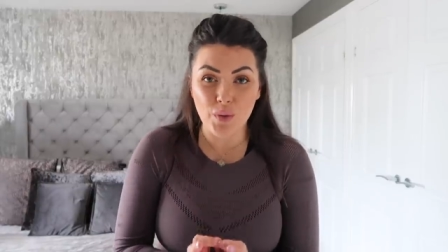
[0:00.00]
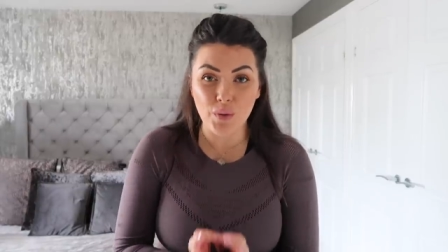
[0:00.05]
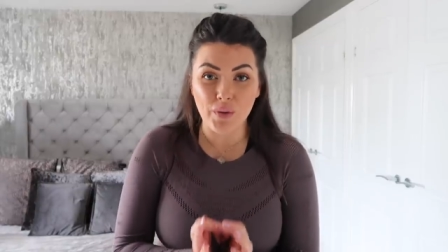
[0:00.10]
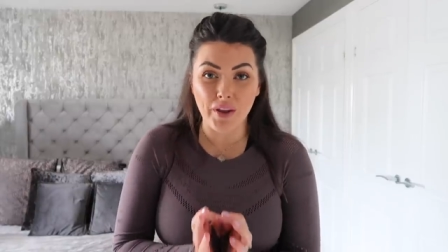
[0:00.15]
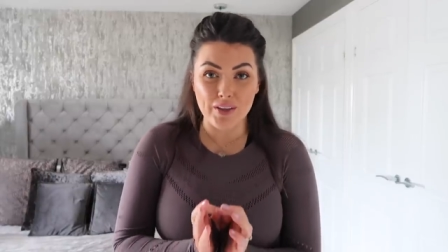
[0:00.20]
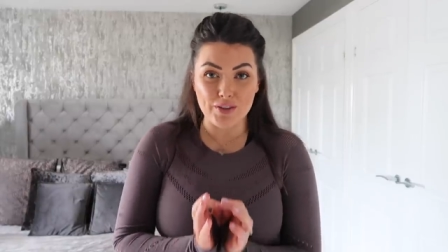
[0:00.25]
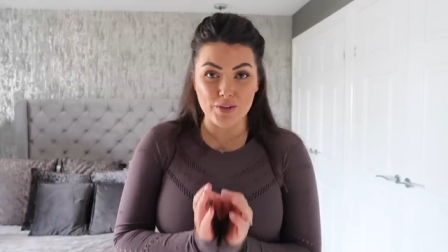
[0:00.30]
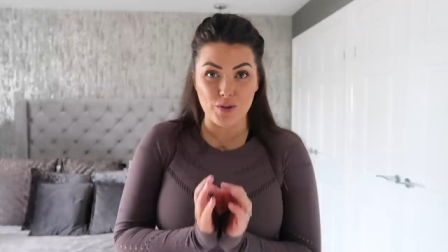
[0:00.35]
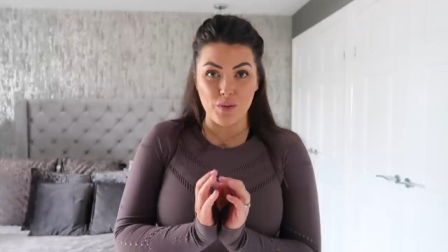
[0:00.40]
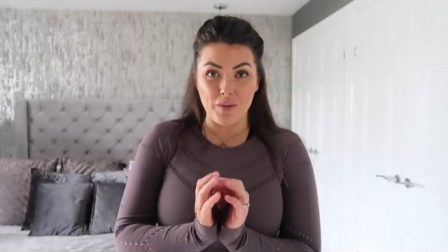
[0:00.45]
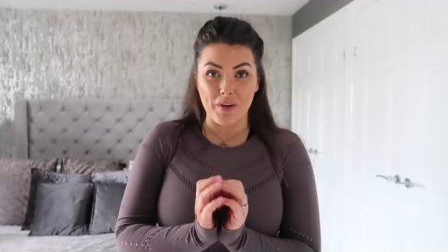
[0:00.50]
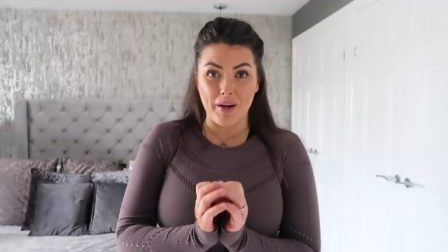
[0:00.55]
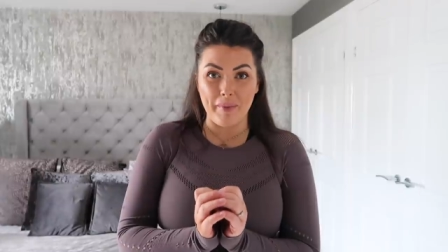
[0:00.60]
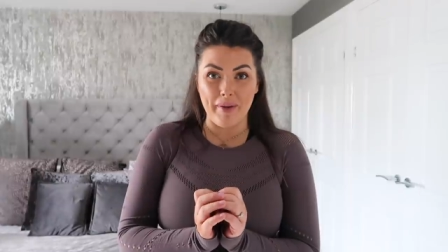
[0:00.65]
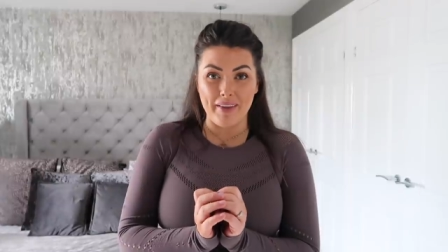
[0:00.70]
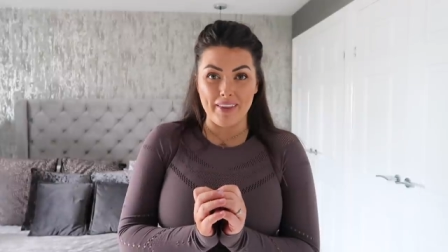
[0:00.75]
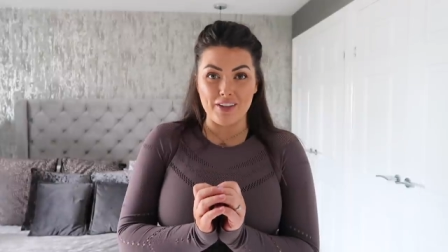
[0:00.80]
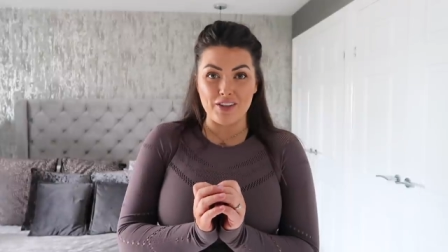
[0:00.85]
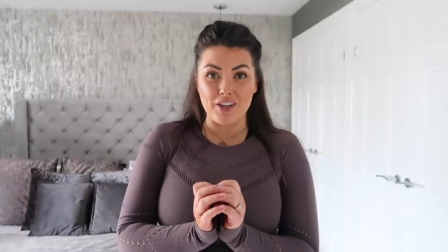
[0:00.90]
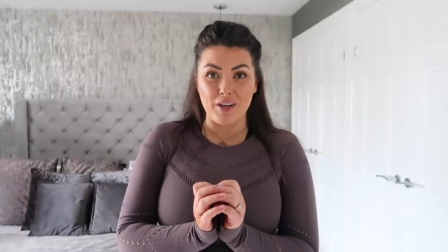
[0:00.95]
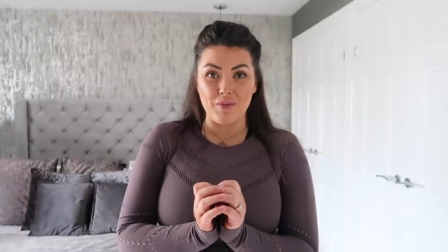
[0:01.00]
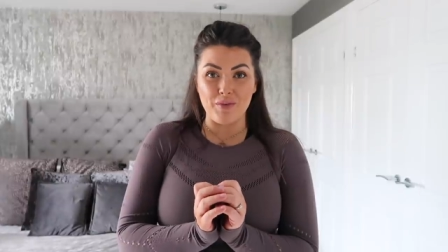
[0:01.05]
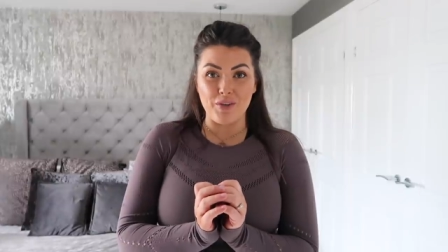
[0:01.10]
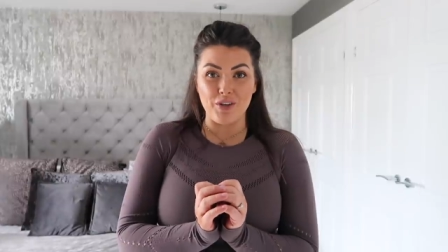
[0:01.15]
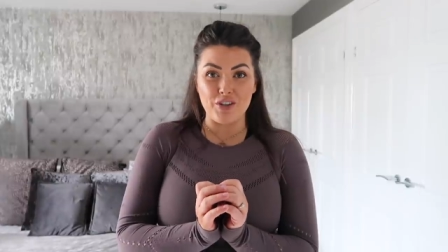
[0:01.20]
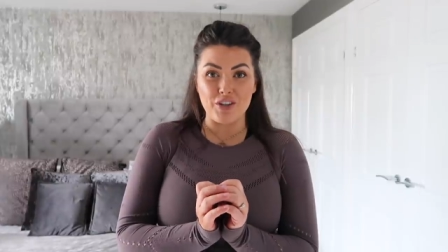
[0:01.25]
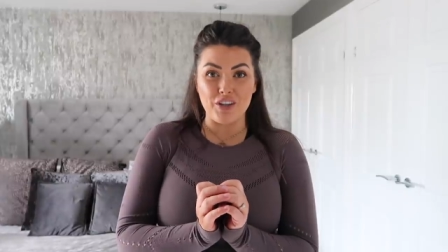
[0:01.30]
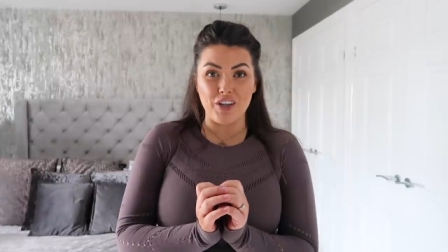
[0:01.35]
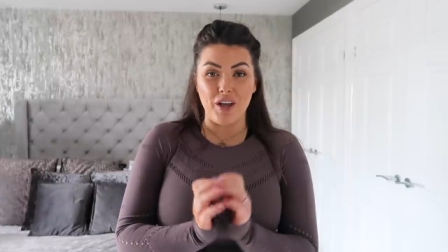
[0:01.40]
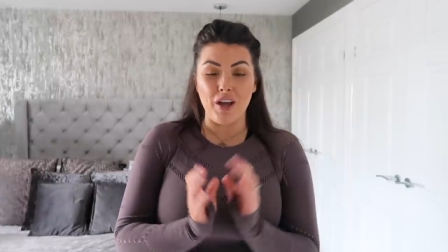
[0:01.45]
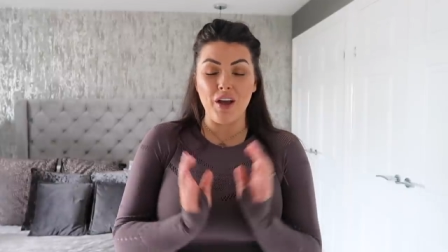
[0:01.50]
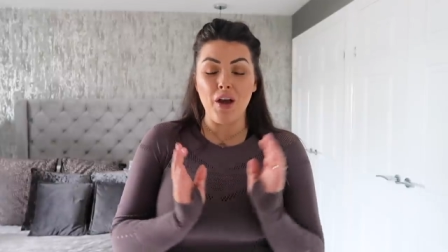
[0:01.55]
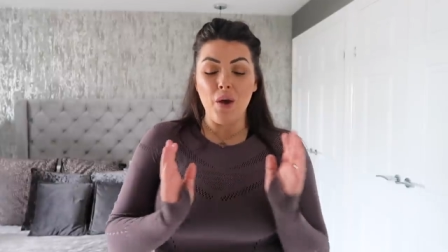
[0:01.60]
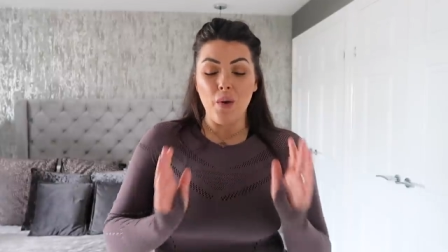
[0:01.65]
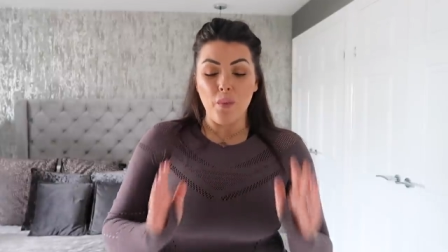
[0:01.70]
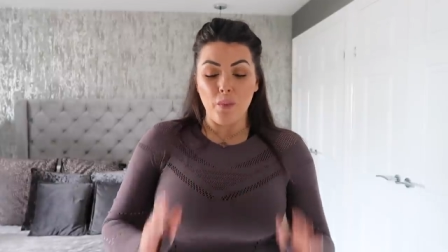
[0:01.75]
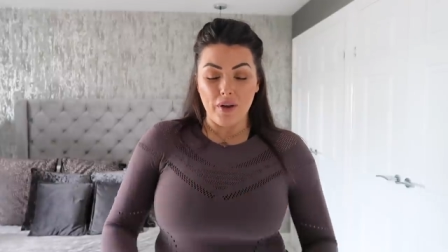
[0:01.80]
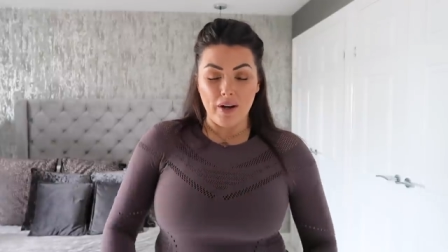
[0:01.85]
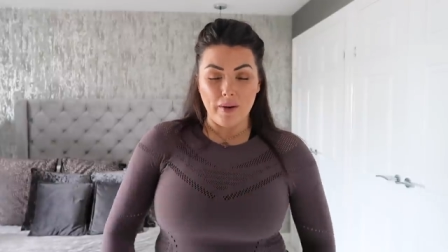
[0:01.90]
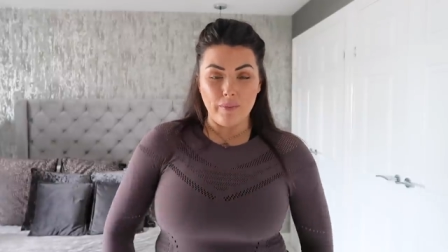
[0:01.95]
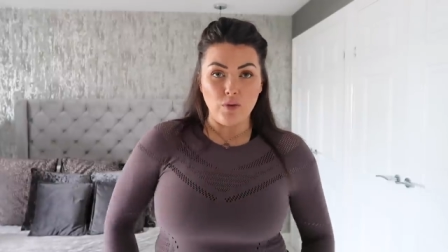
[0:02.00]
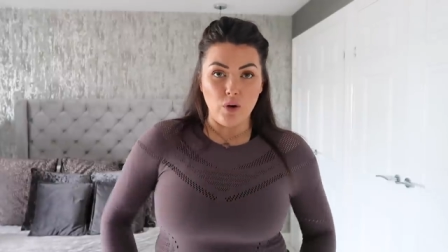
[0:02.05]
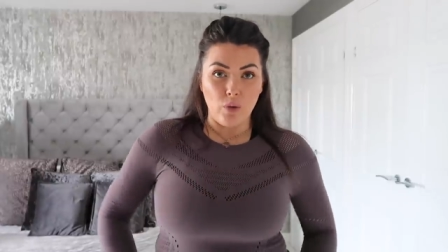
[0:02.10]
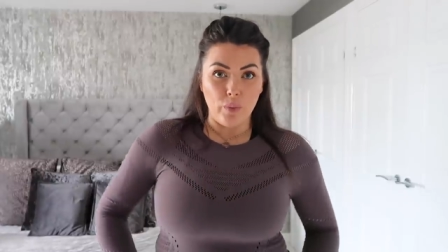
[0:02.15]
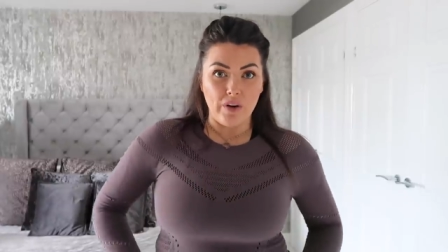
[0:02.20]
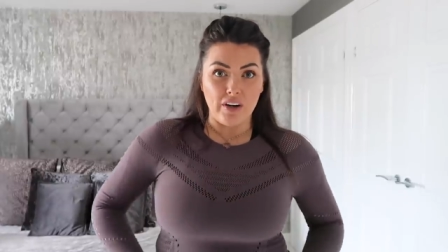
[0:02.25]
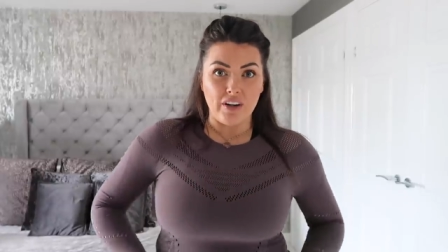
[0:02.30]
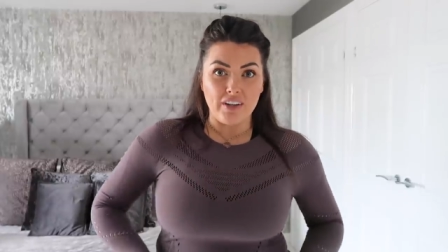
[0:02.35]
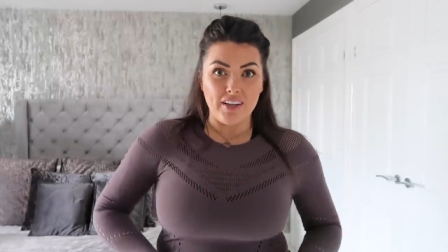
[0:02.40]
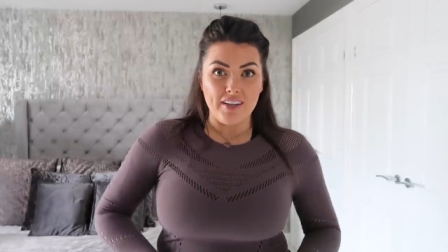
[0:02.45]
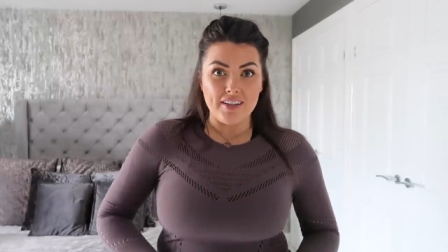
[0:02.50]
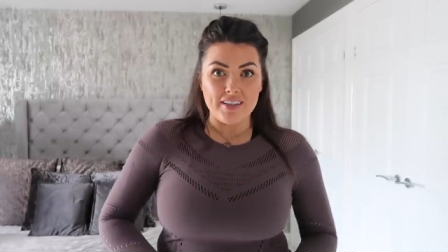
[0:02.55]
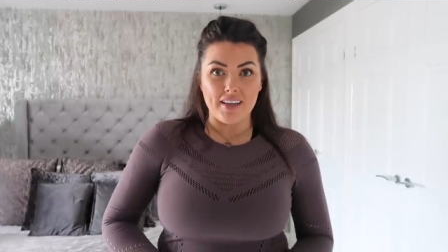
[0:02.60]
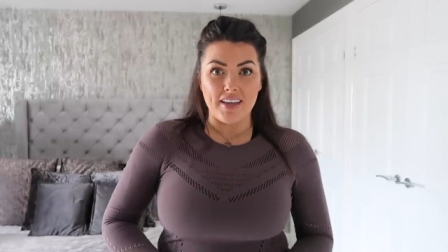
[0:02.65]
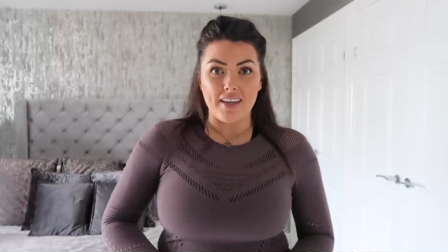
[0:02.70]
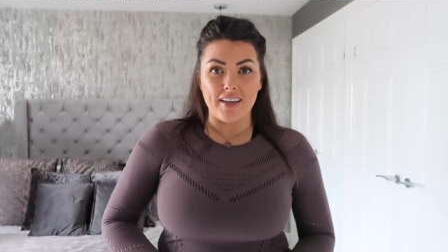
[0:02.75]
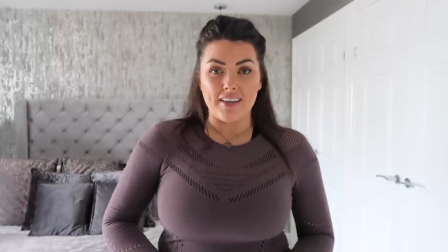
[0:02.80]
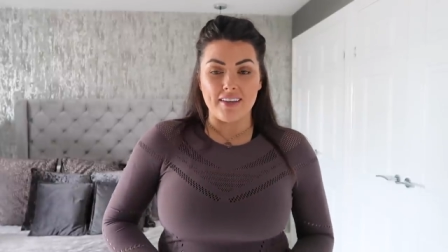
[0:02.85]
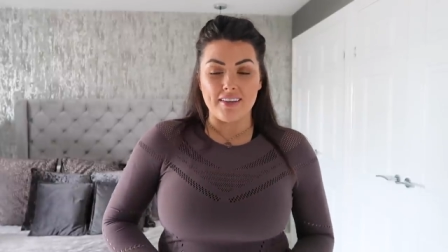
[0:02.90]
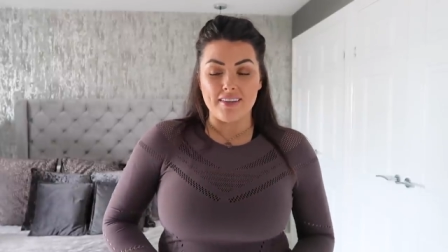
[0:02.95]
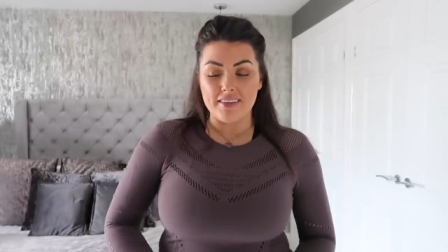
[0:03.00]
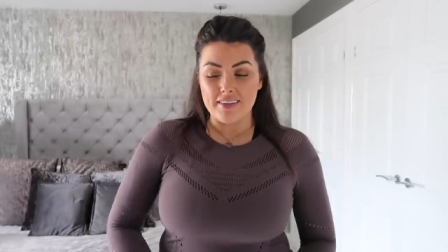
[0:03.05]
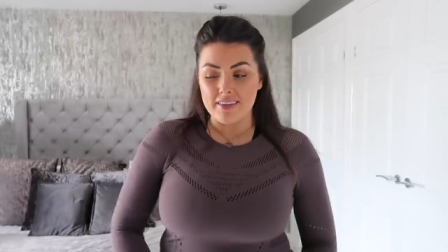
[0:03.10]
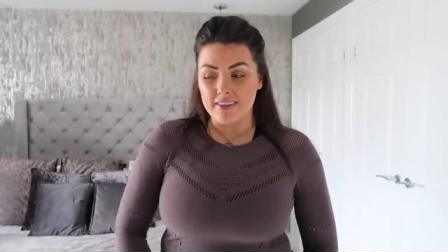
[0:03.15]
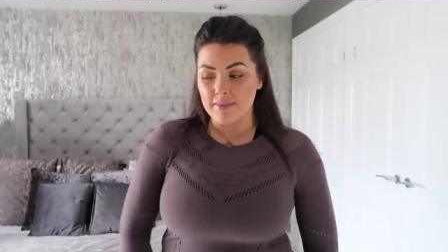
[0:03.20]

all I do when I'm at the gym usually when I'm not wearing these leggings.